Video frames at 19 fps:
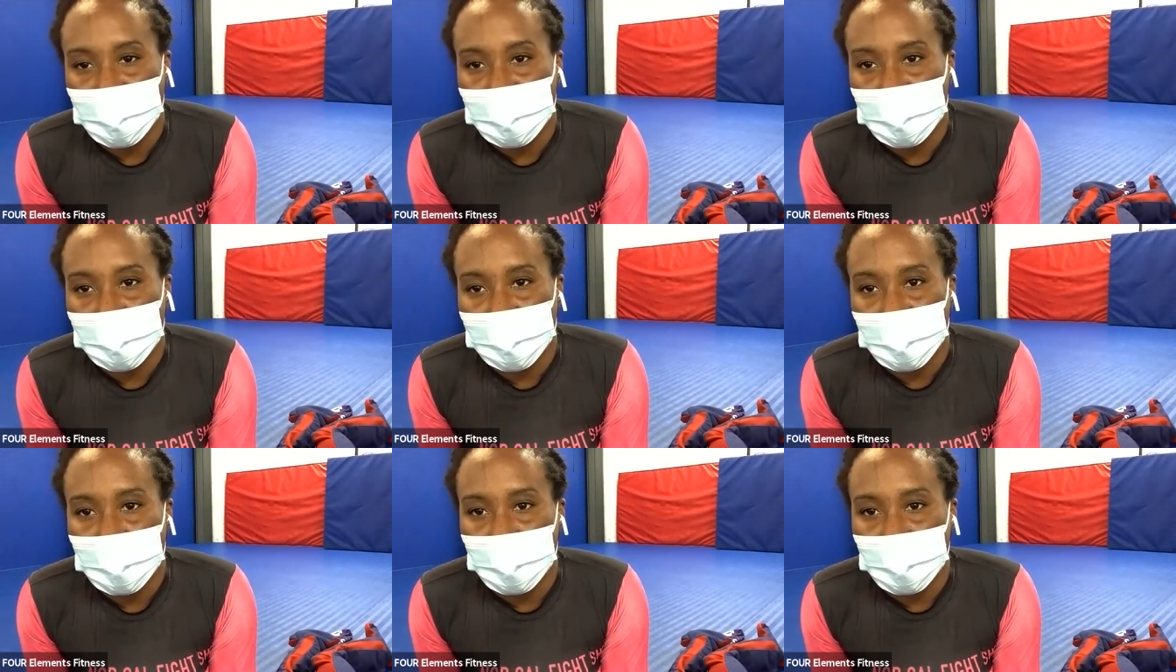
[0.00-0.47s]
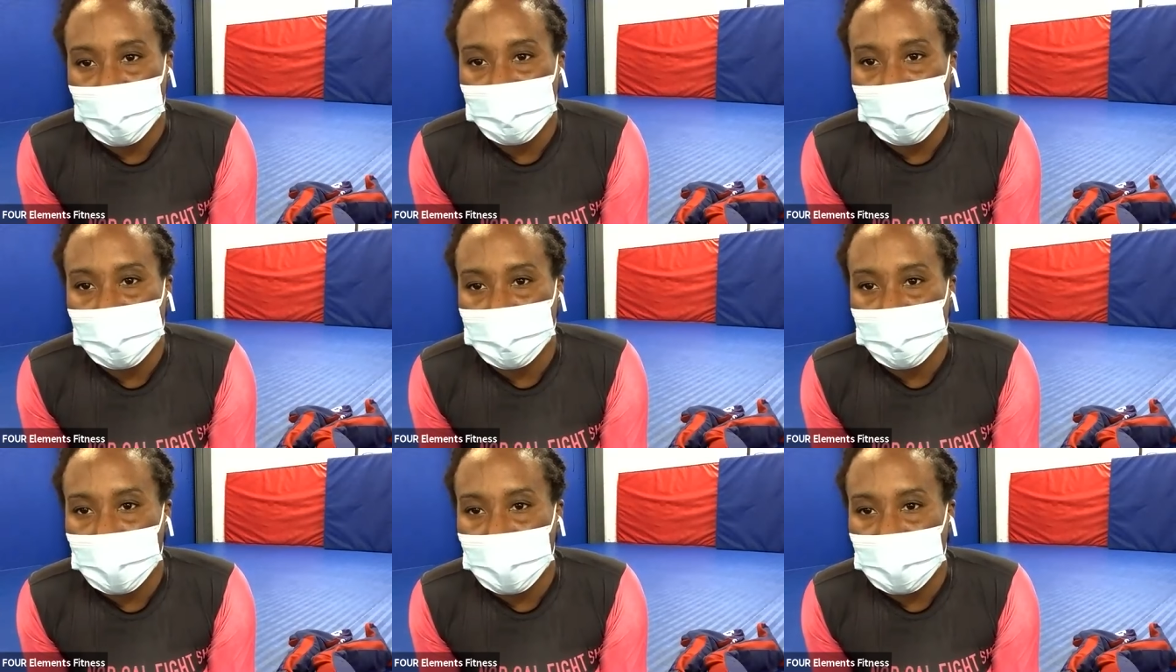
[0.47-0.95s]
With the
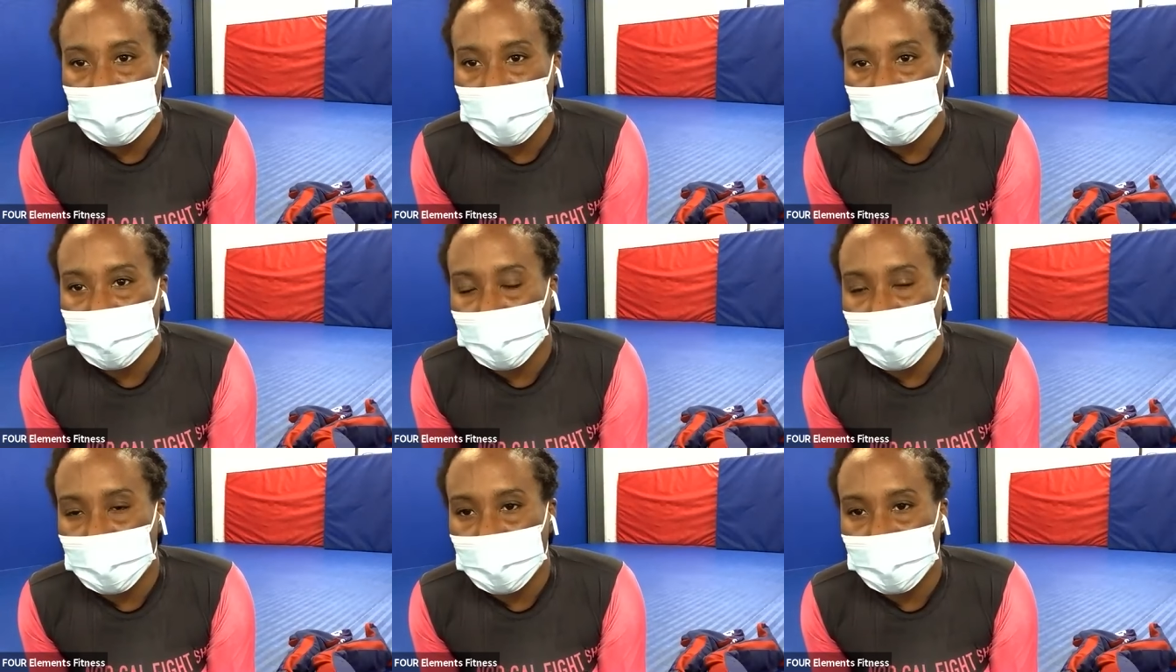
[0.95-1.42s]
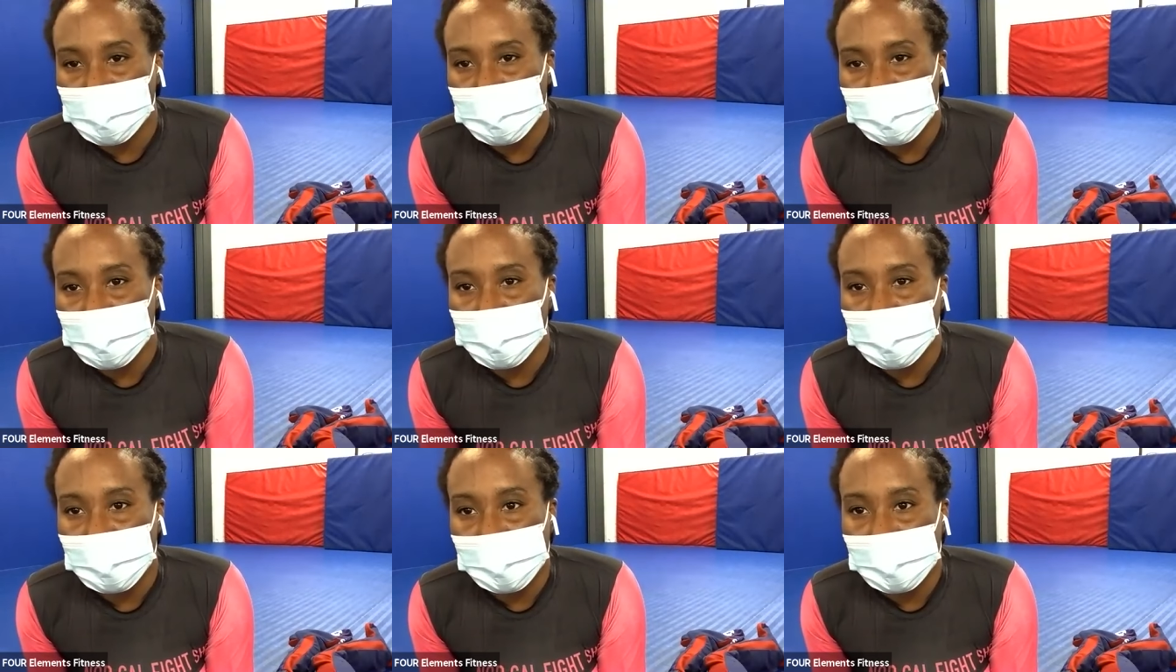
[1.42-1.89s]
comments about keeping the hips
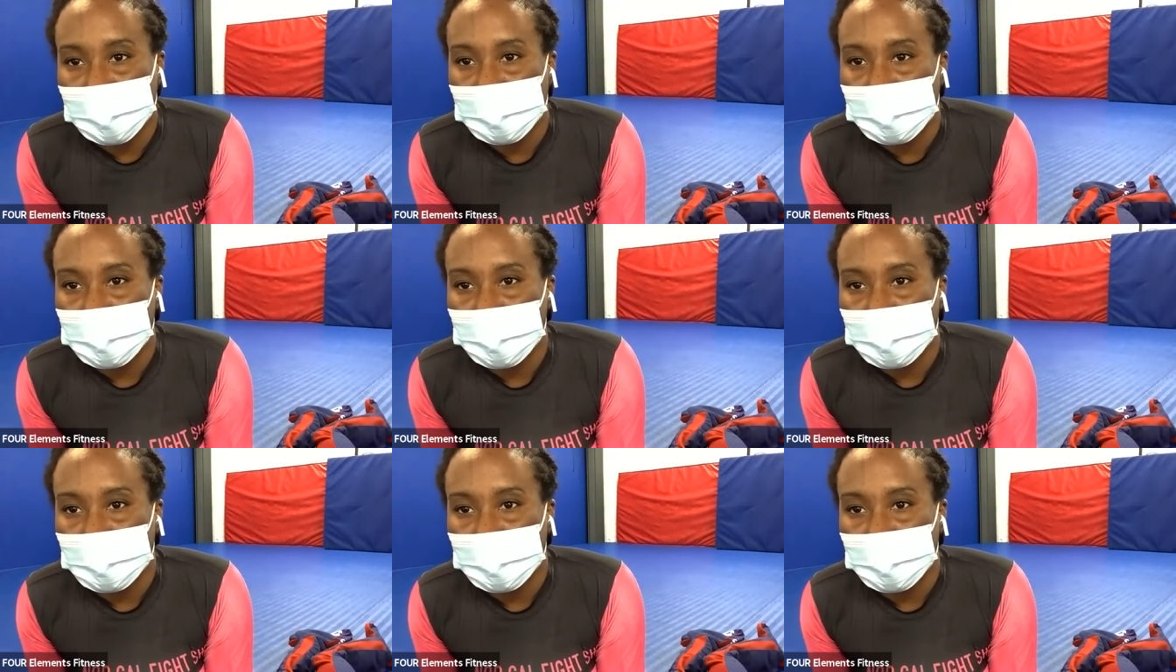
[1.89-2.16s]
away?